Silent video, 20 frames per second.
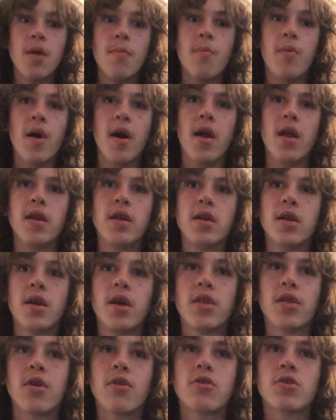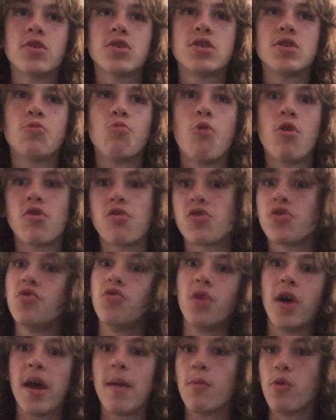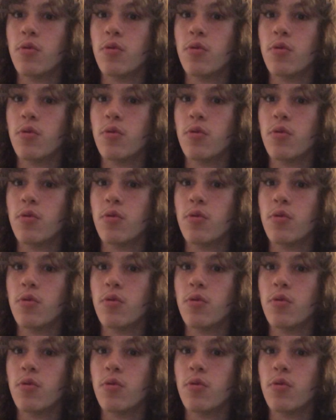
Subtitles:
But there's 1 or 2 light